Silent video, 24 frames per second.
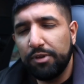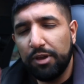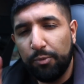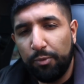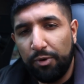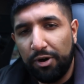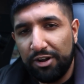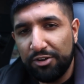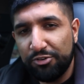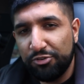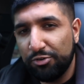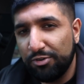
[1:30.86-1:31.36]
yeah,
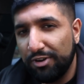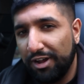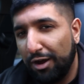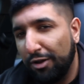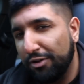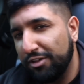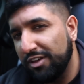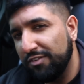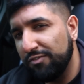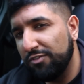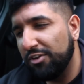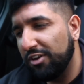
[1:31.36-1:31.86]
what I'll do now,
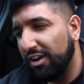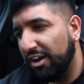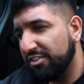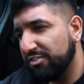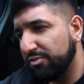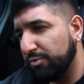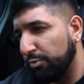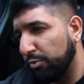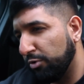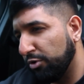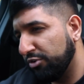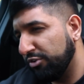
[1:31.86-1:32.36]
I'll give you
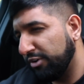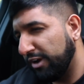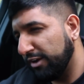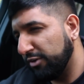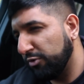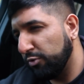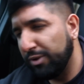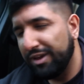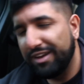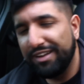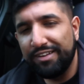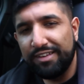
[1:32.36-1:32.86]
guys a walk
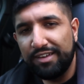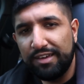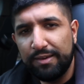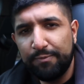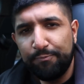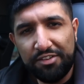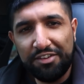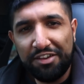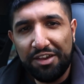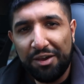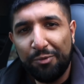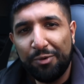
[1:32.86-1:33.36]
around quickly
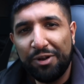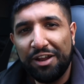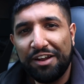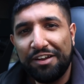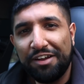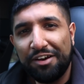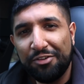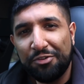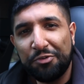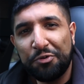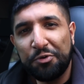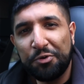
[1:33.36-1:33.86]
and then yeah, we'll head
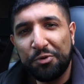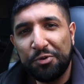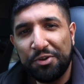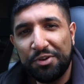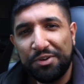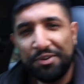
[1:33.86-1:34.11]
down the road.